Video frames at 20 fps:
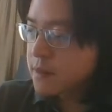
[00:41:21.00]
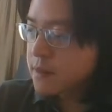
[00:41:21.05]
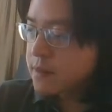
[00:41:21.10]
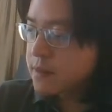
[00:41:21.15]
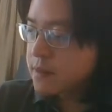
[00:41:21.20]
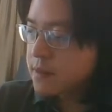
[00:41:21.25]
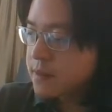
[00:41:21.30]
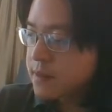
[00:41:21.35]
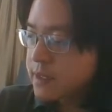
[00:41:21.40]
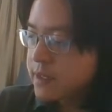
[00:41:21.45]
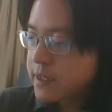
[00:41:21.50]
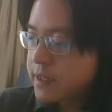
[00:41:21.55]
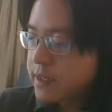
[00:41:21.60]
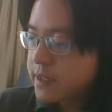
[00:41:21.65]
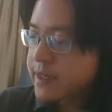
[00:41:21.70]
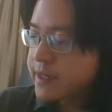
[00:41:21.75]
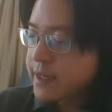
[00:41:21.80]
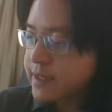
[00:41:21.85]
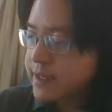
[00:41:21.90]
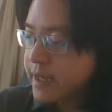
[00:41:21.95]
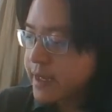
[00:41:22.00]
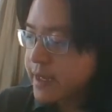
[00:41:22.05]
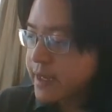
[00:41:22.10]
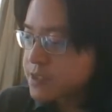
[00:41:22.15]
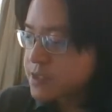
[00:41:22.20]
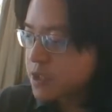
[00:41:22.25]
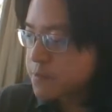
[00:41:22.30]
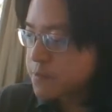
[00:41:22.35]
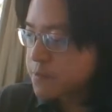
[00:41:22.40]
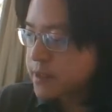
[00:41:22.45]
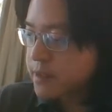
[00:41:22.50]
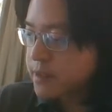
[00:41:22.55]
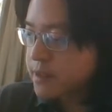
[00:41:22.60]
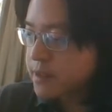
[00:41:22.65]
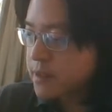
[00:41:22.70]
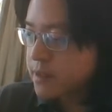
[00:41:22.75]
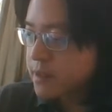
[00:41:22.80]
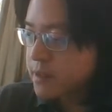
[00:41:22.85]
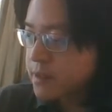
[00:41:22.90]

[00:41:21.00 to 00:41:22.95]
the kinetic energy operator